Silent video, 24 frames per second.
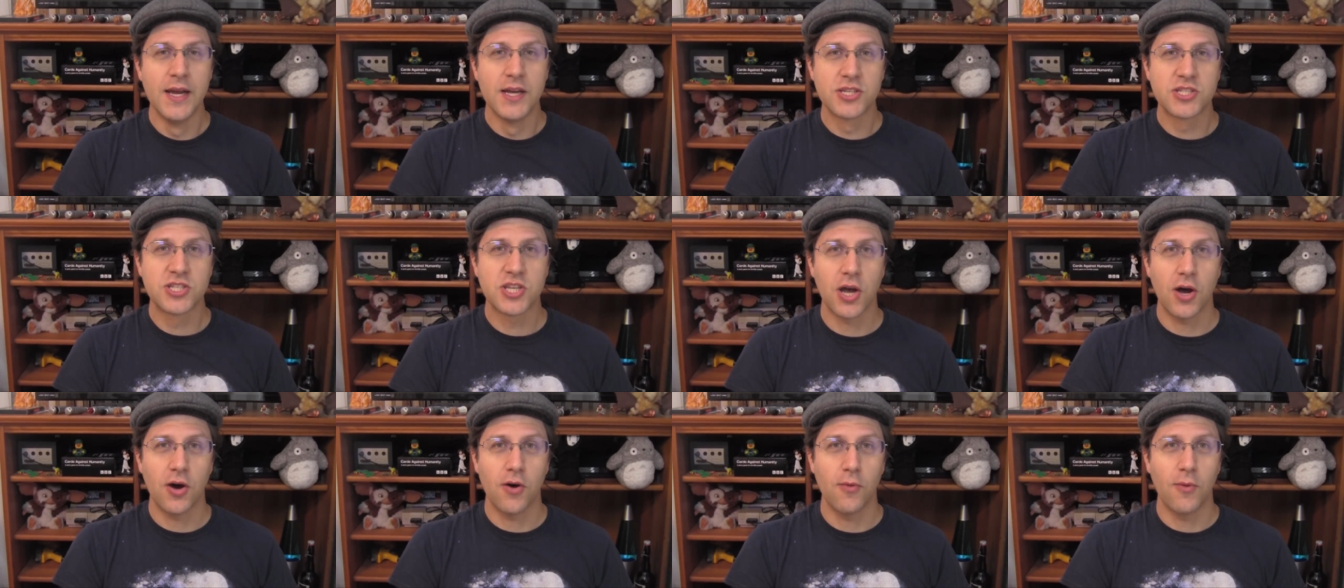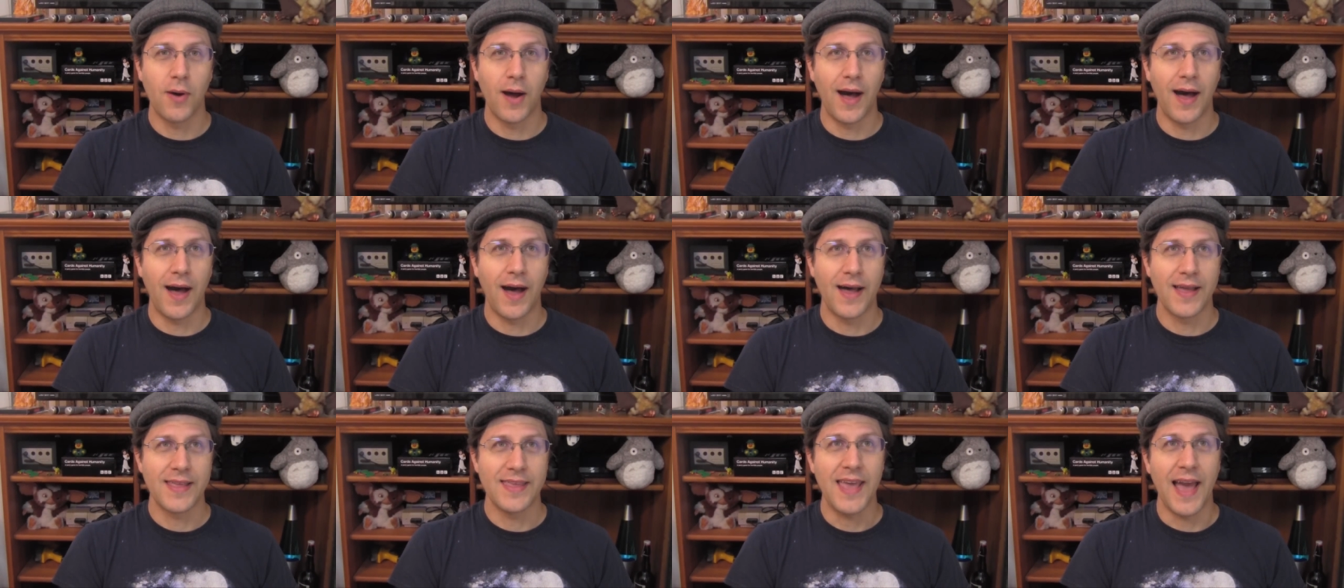So
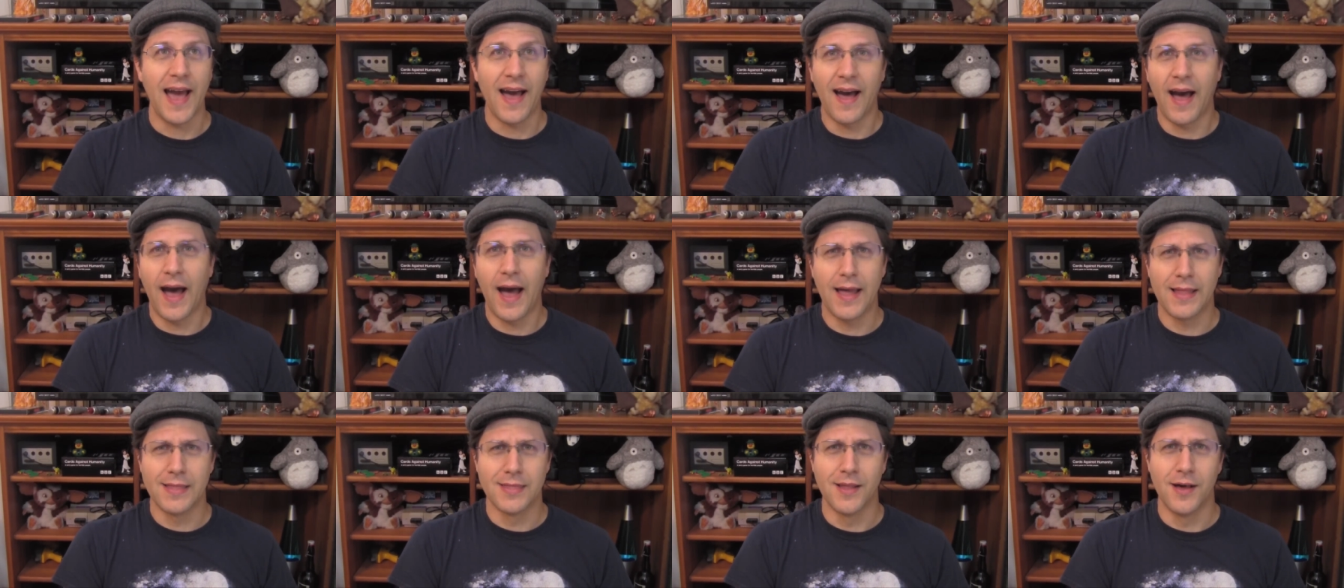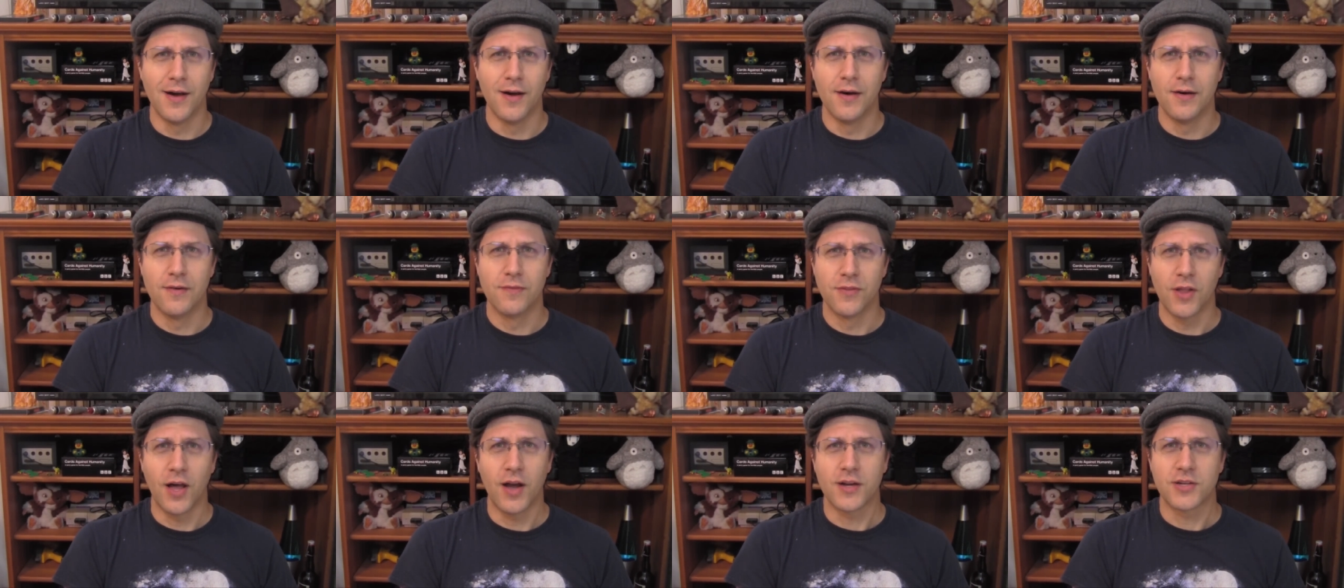uh, yeah, I
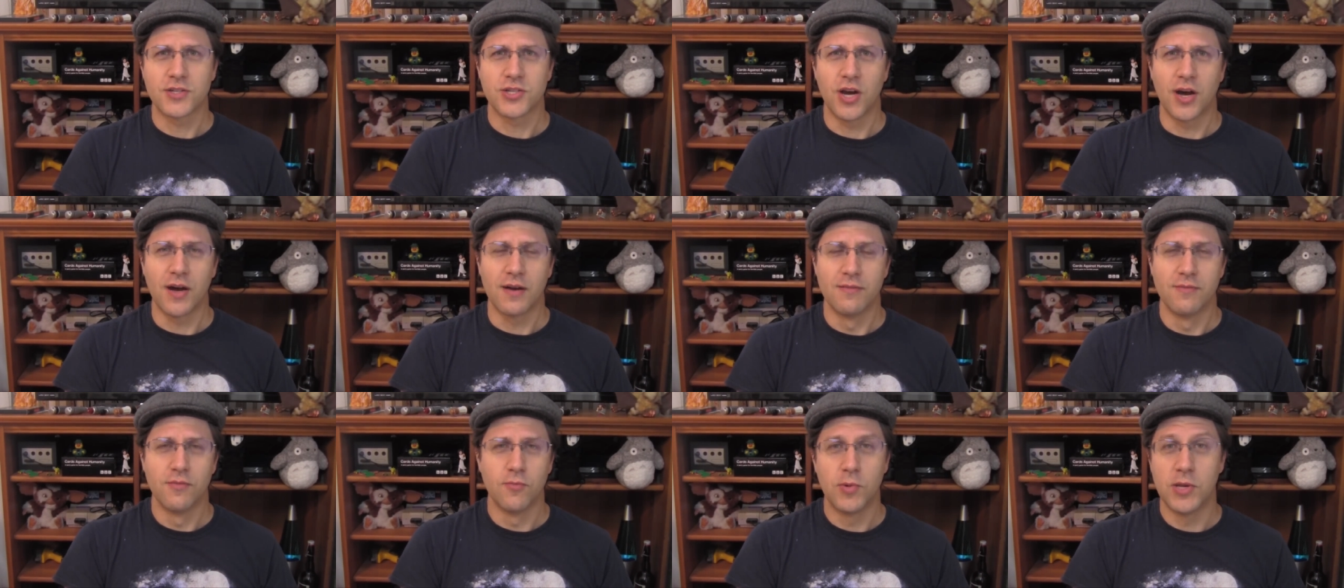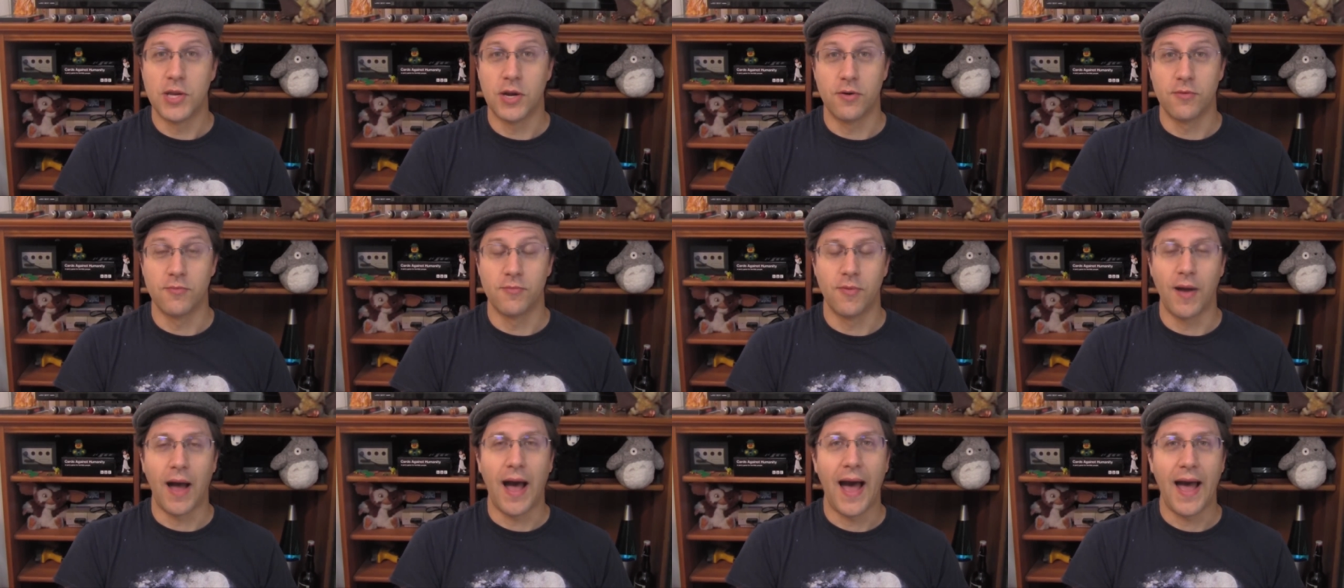love Lockjaw. We
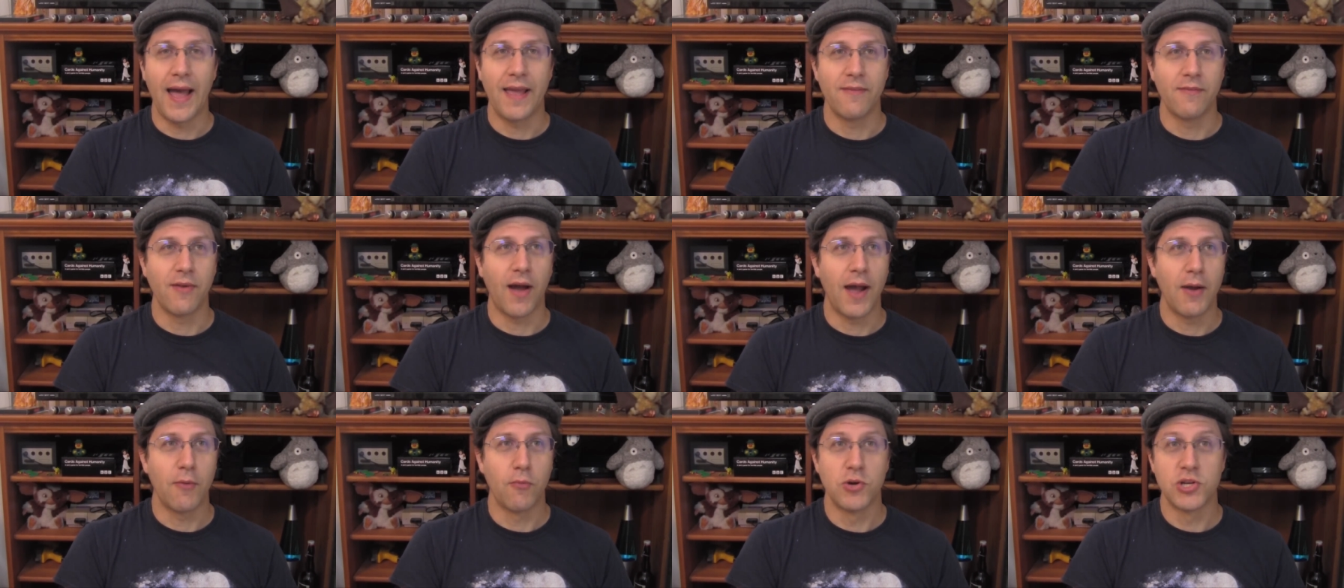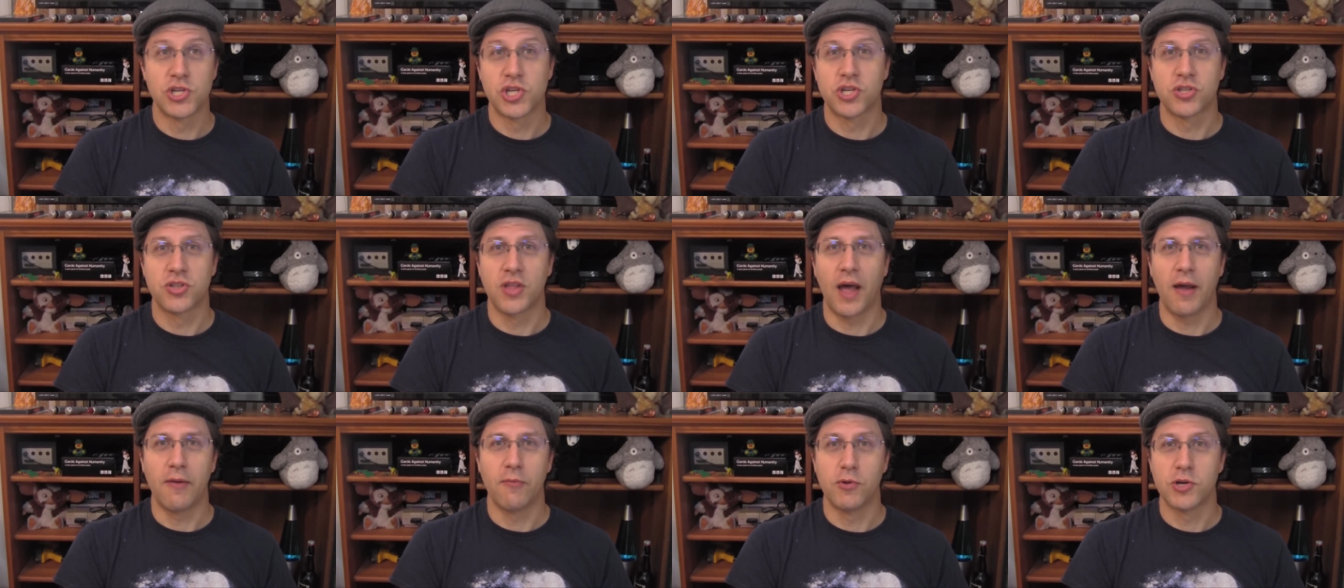don't, I, I
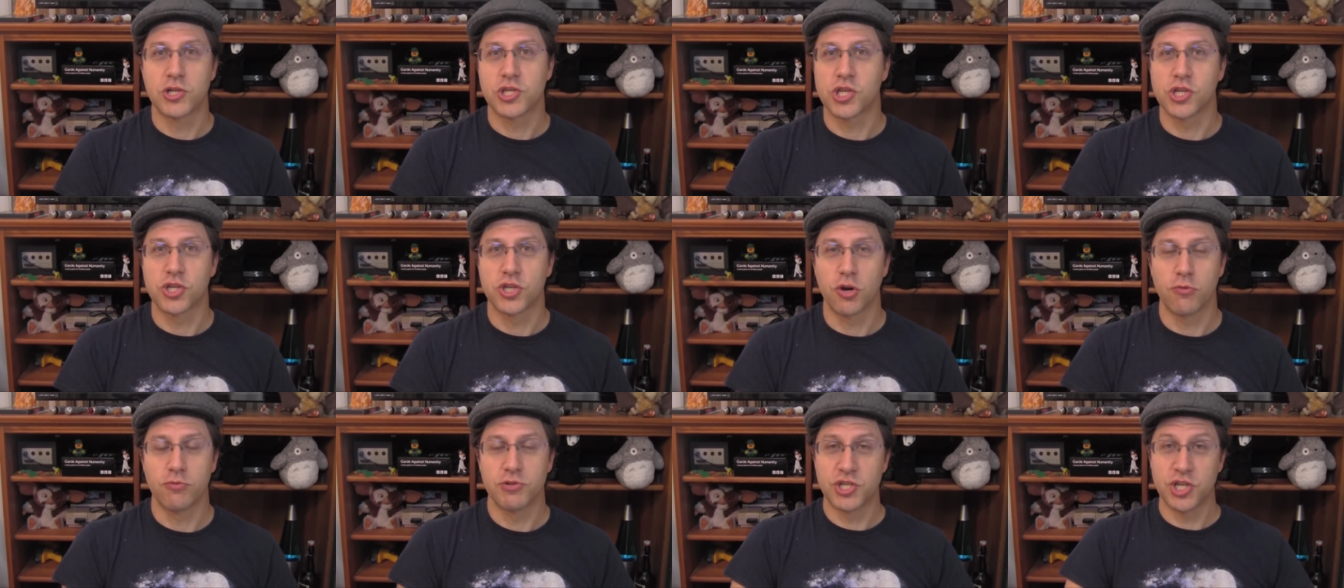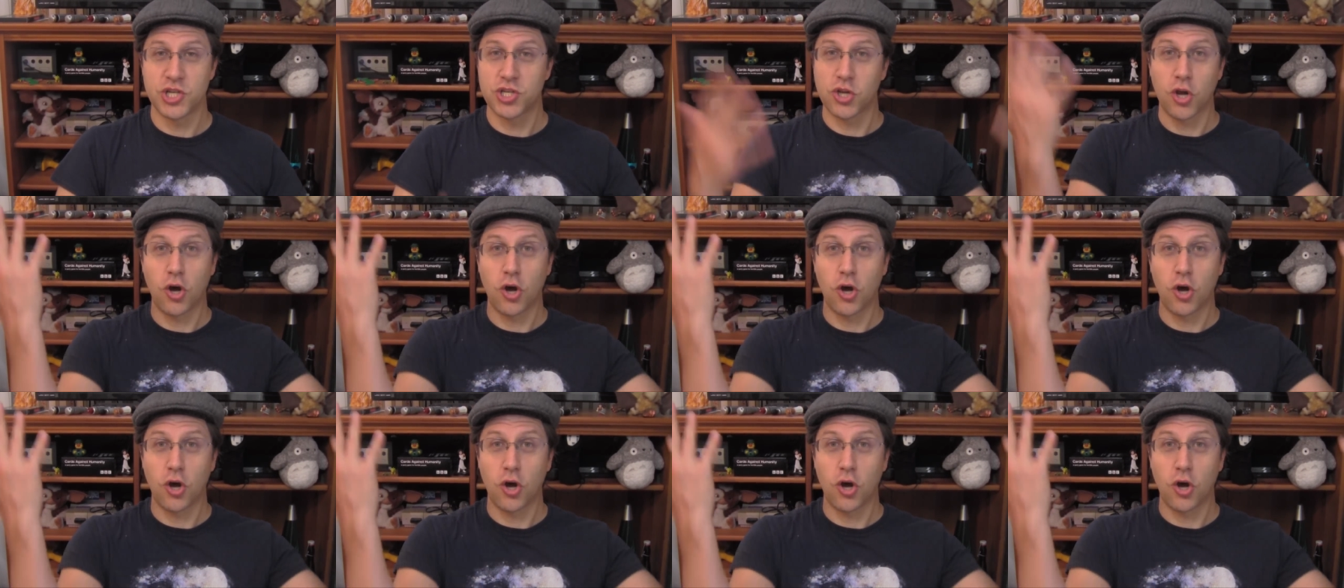wish, I wish the show was just